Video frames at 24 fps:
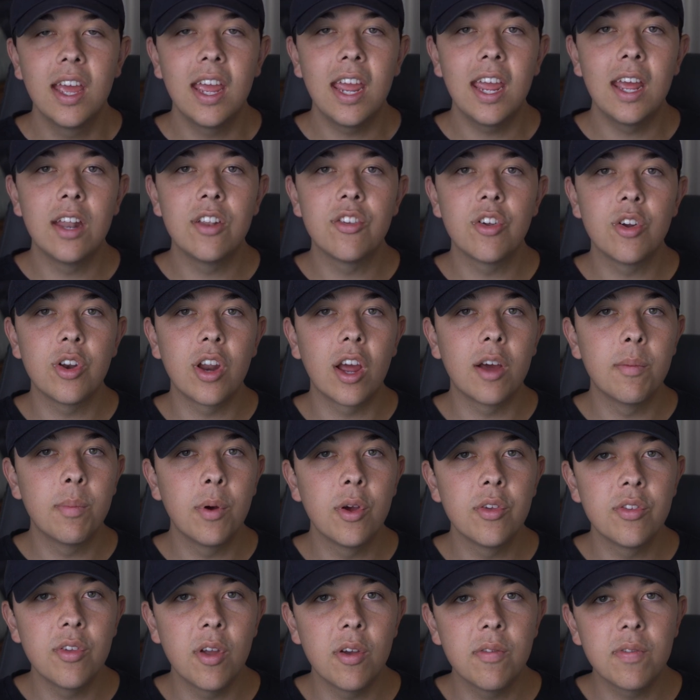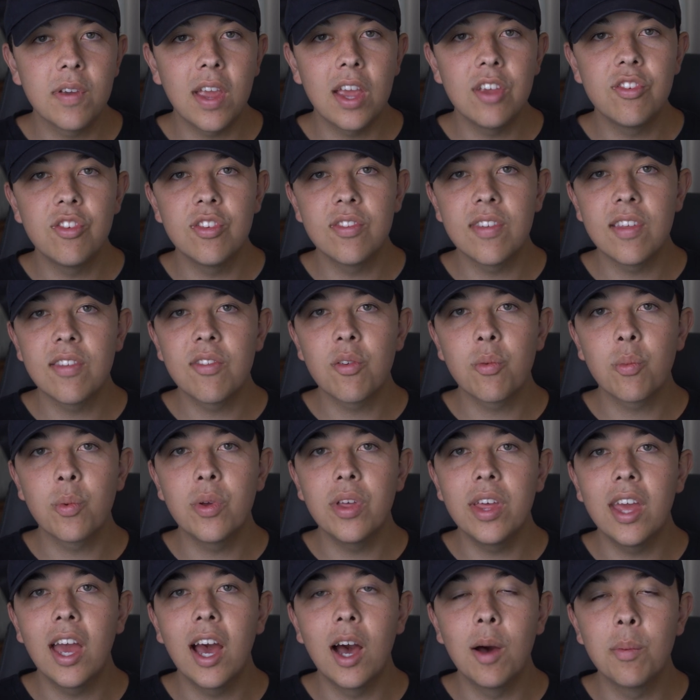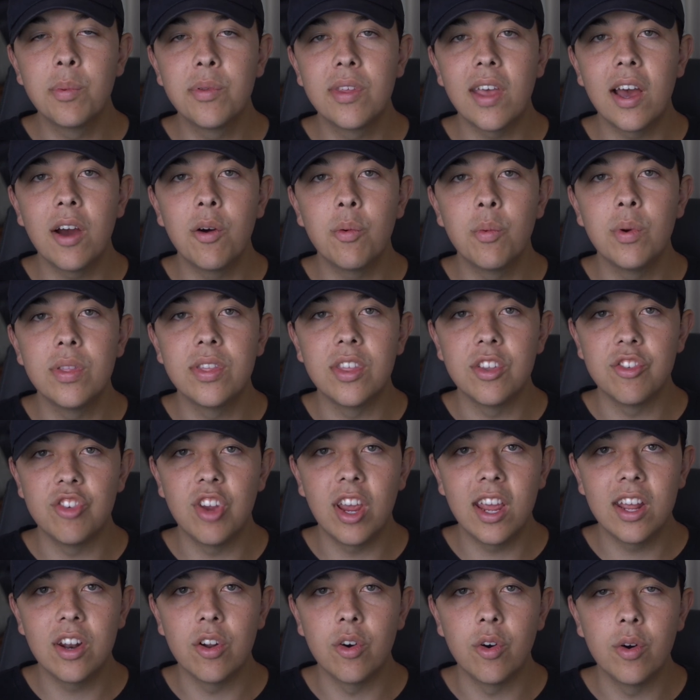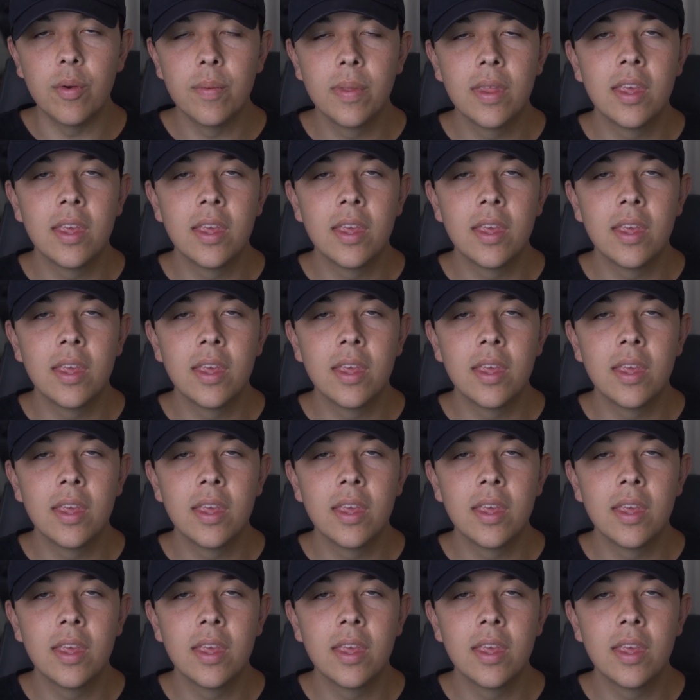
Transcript: and turning on post notifications, as it really helps out with the channel.